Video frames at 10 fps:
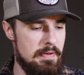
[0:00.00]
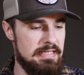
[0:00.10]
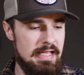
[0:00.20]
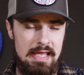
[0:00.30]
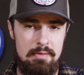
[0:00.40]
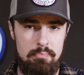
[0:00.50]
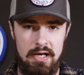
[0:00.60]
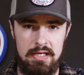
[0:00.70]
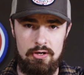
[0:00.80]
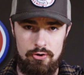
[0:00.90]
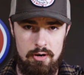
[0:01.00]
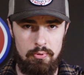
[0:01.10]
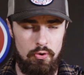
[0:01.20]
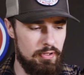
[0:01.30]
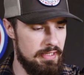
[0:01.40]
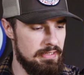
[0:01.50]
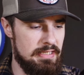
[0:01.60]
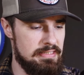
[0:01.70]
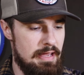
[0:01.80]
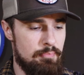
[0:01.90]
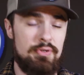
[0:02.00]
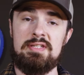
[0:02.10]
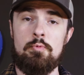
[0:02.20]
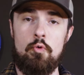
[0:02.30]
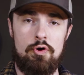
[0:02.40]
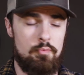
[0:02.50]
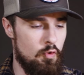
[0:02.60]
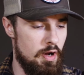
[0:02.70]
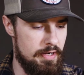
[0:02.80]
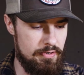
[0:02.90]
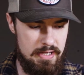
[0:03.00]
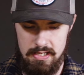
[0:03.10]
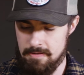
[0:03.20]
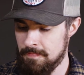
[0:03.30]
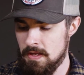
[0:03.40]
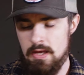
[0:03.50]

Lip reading: take a bucket or a bowl like this, I put some warm water in it.